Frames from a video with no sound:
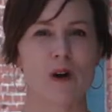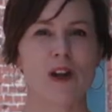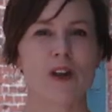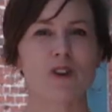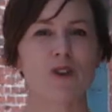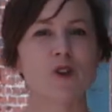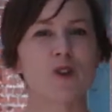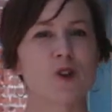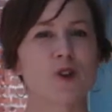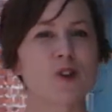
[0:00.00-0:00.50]
While
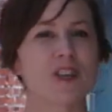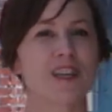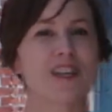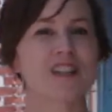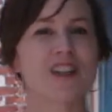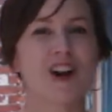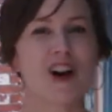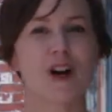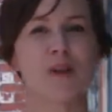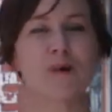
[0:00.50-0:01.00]
you're strolling
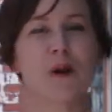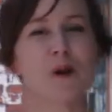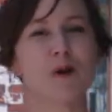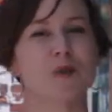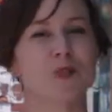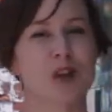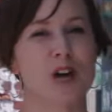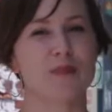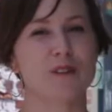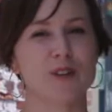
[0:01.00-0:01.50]
along
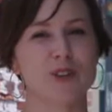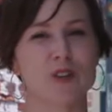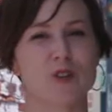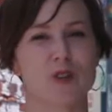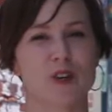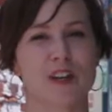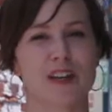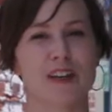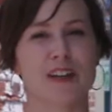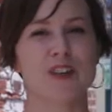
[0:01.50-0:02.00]
Post Office
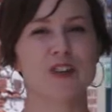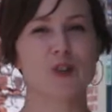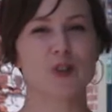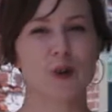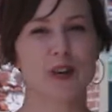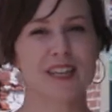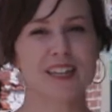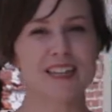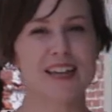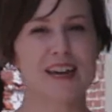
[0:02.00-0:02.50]
Street,
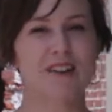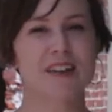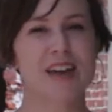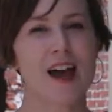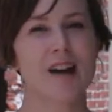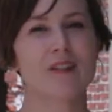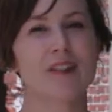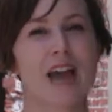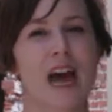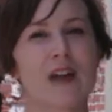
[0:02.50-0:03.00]
enjoying
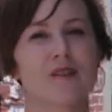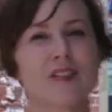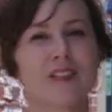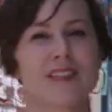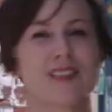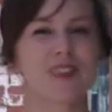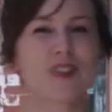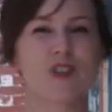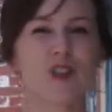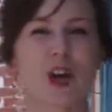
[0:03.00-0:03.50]
downtown
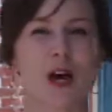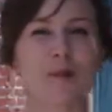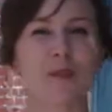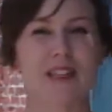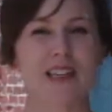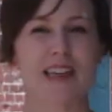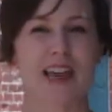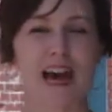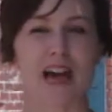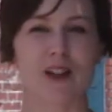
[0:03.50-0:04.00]
Galveston's
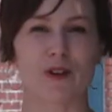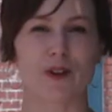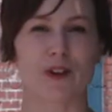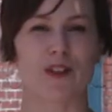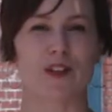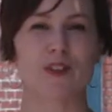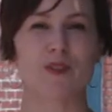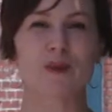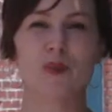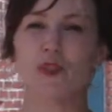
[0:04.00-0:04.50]
shops and
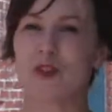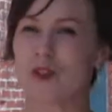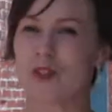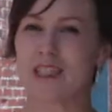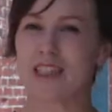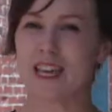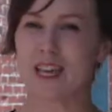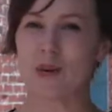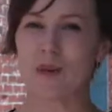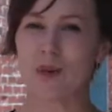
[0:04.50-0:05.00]
galleries, be sure
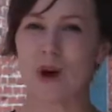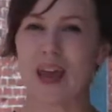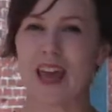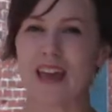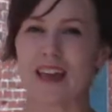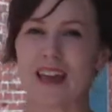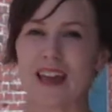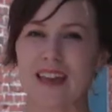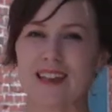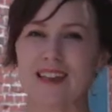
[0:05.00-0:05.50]
to take a
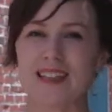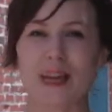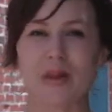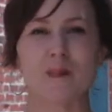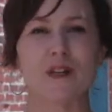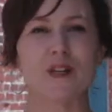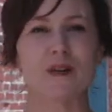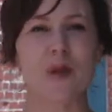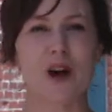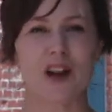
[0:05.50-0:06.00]
break and
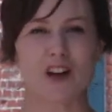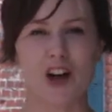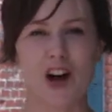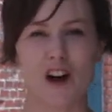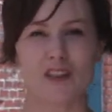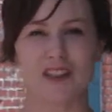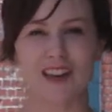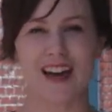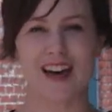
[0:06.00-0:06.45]
step into Mod Coffee